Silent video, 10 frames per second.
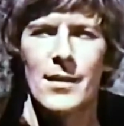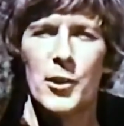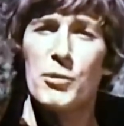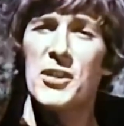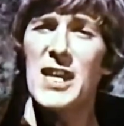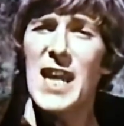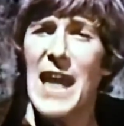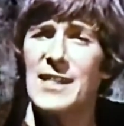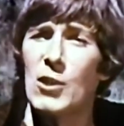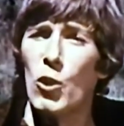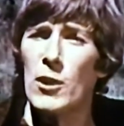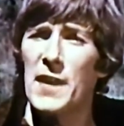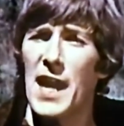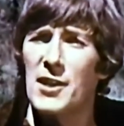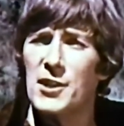You see, as in all
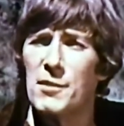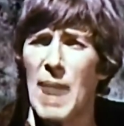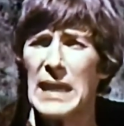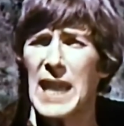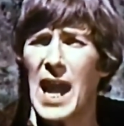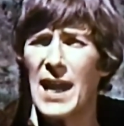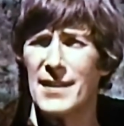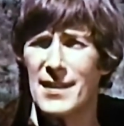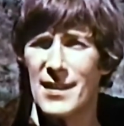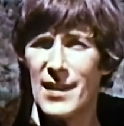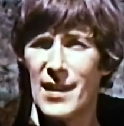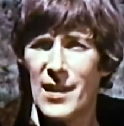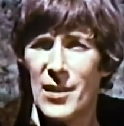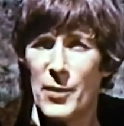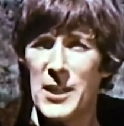the ages of mankind,
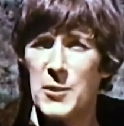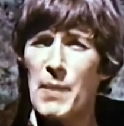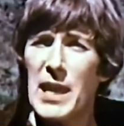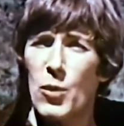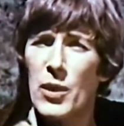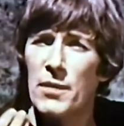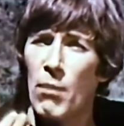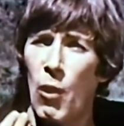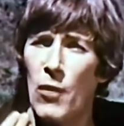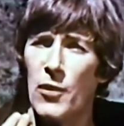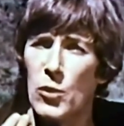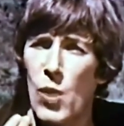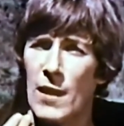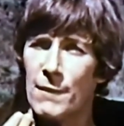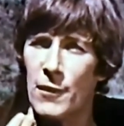we speak with more than
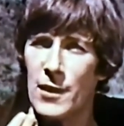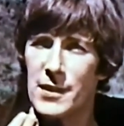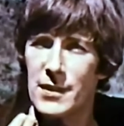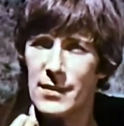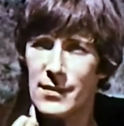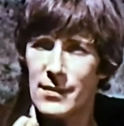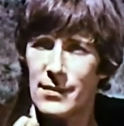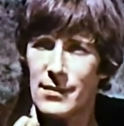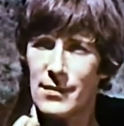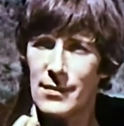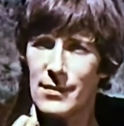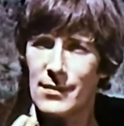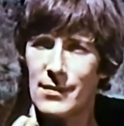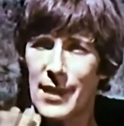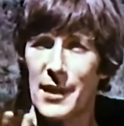one voice.
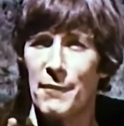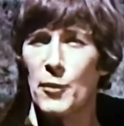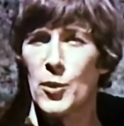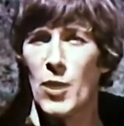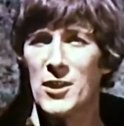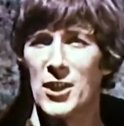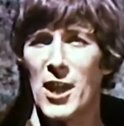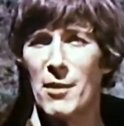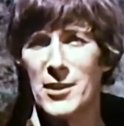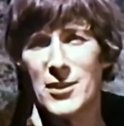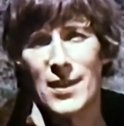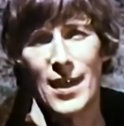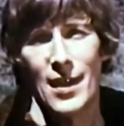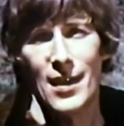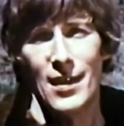And if you would want to know us,
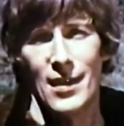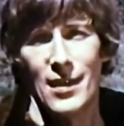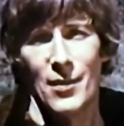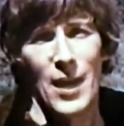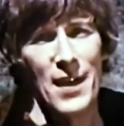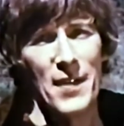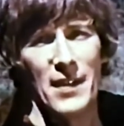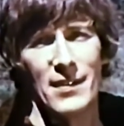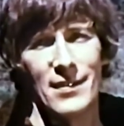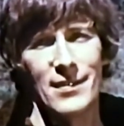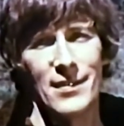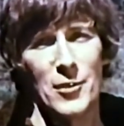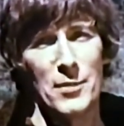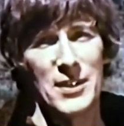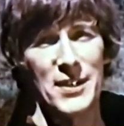why then,
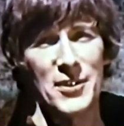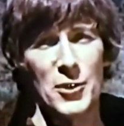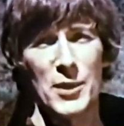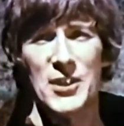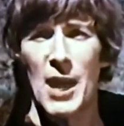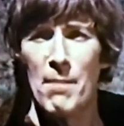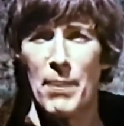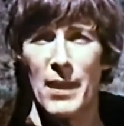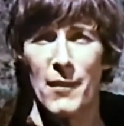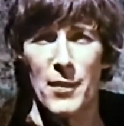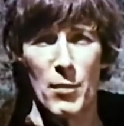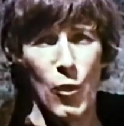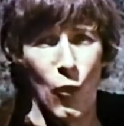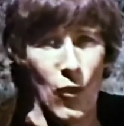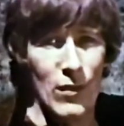you must listen to a sampling of them
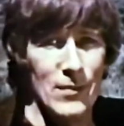all.